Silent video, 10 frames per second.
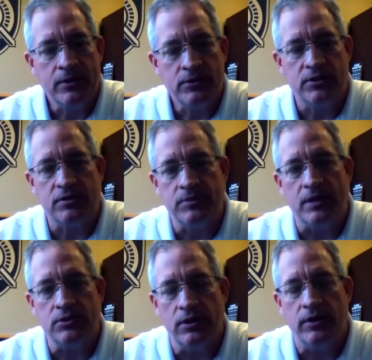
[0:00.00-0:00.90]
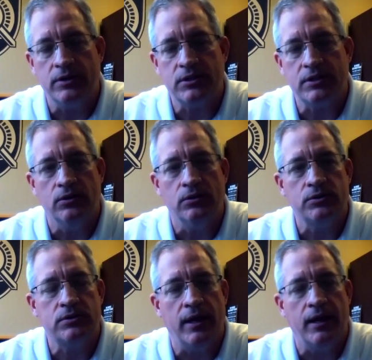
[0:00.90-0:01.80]
systems engineering skills
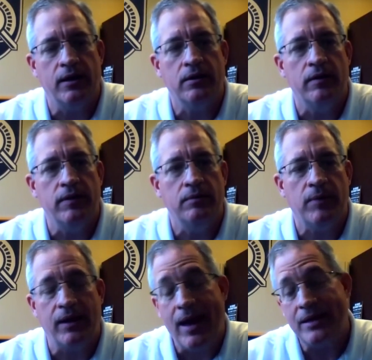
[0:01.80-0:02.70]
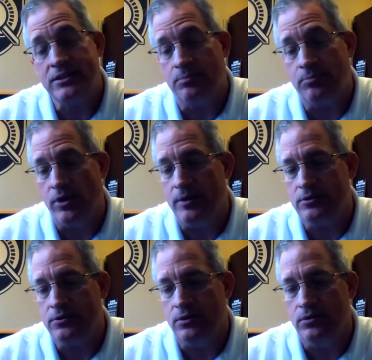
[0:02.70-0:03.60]
there, and then my last deployment
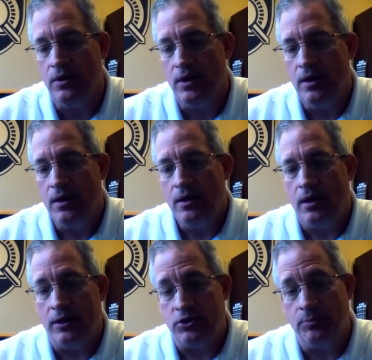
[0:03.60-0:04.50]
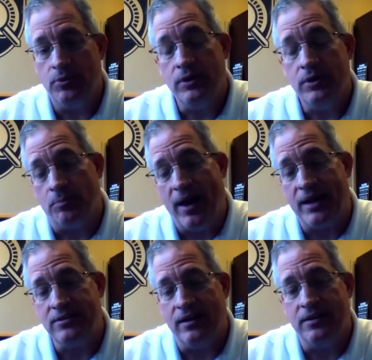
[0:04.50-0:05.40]
to uh, Djibouti. So back
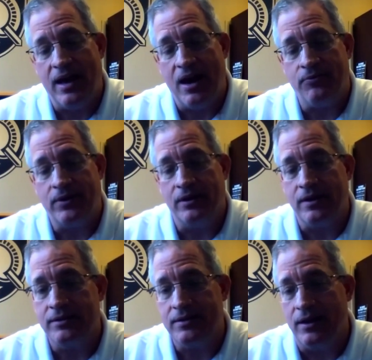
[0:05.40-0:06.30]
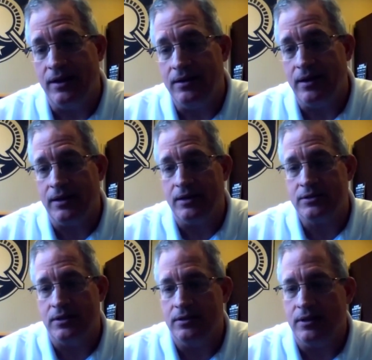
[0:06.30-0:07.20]
to the African continent, I guess,
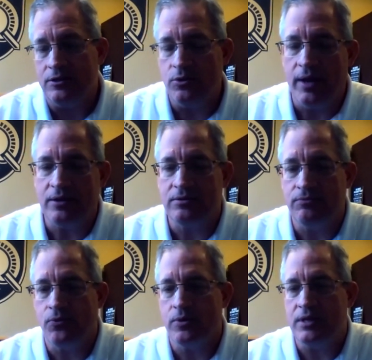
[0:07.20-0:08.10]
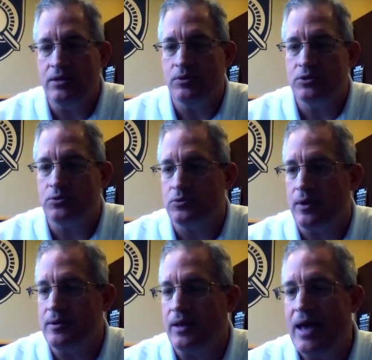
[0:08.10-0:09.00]
in, in 2014, which was
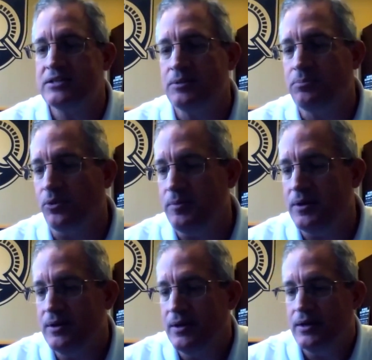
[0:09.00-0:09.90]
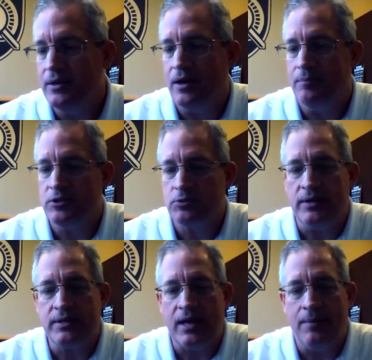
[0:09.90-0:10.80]
my last deployment um, to
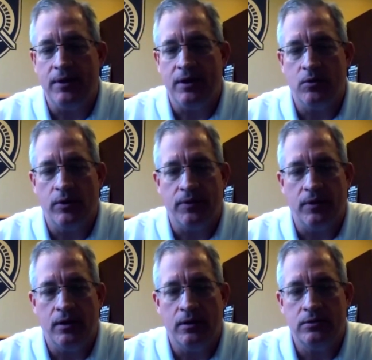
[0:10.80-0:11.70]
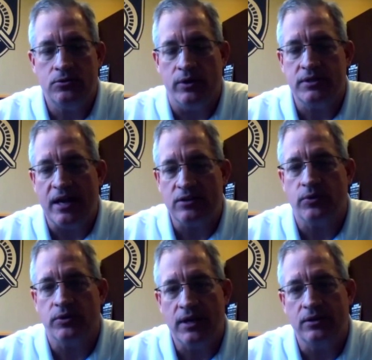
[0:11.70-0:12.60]
spend time there with the Joint Task
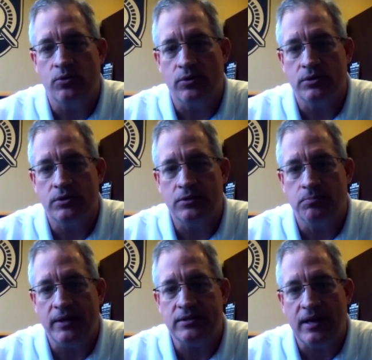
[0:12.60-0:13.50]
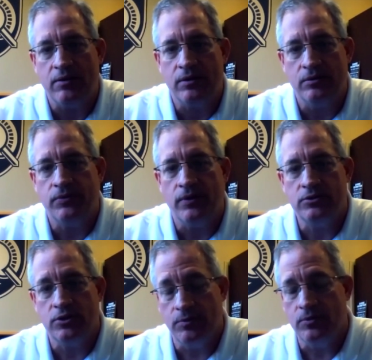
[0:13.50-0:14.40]
Force headquarters that's based out of uh,
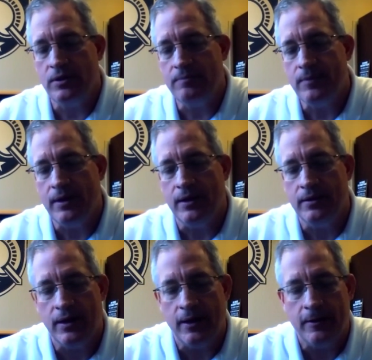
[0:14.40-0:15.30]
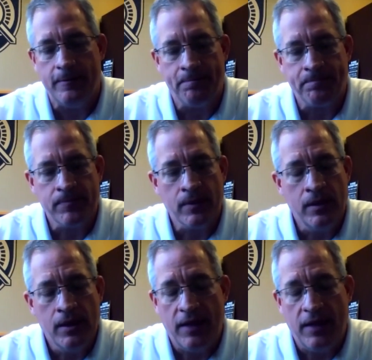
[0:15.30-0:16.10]
Djibouti. And uh, I